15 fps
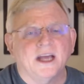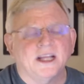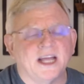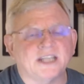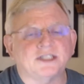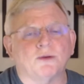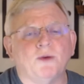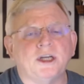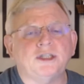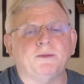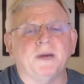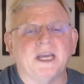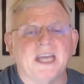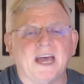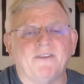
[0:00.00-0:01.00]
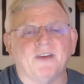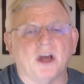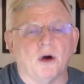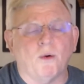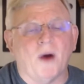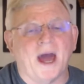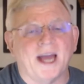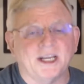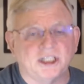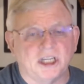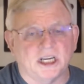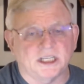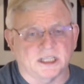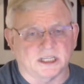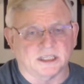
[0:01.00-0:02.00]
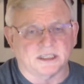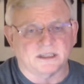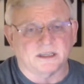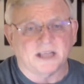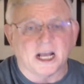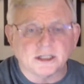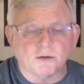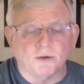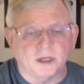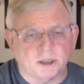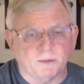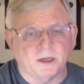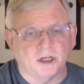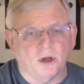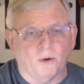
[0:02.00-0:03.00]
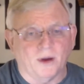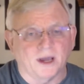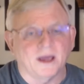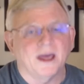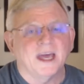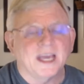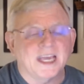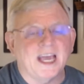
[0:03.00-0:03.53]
Listen, we should be giving away Jesus. That's what we should be doing.